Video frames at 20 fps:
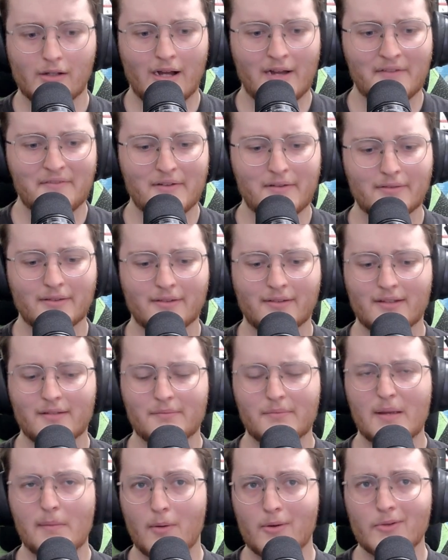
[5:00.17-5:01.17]
even seen
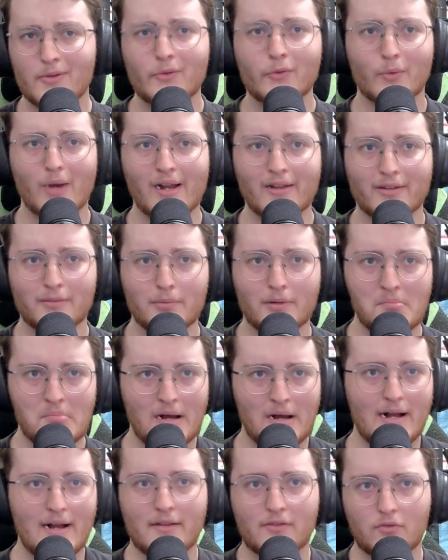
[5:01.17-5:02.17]
people use Raspberry
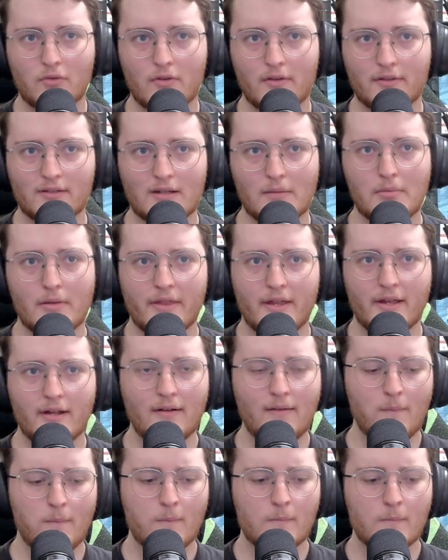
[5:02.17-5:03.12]
Pis for this type of thing.